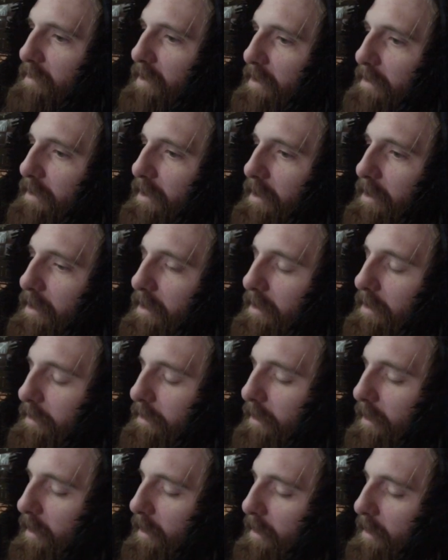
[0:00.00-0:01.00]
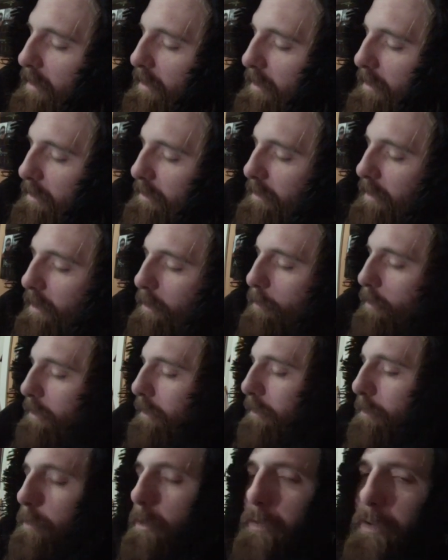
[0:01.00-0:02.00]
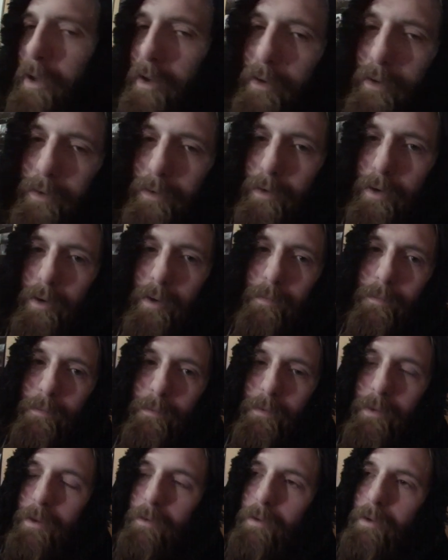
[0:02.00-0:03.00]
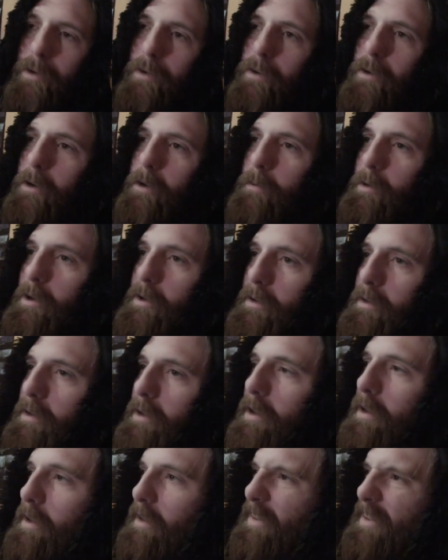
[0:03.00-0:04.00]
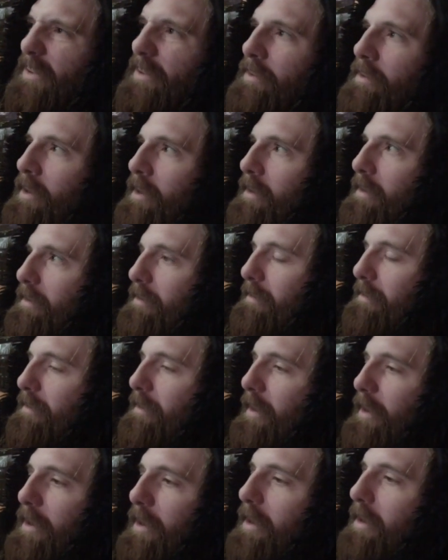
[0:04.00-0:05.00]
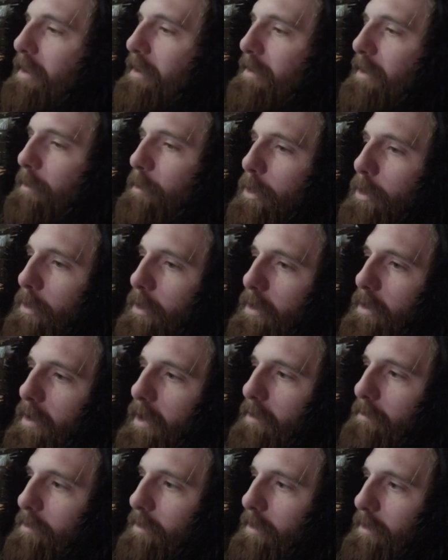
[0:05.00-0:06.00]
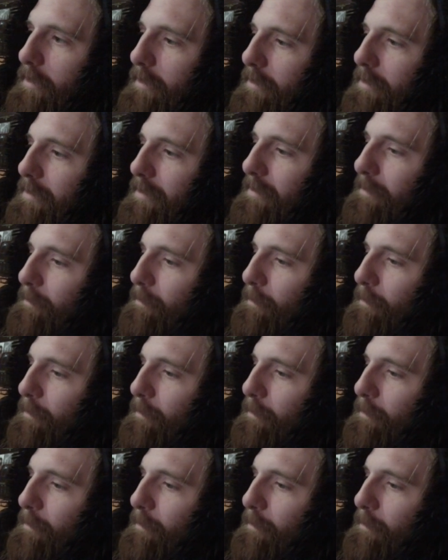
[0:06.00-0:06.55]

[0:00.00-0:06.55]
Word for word: That's all it is. Because, like, what this movie is, right? If you don't know about it, this is on, like, anytime you go on Netflix,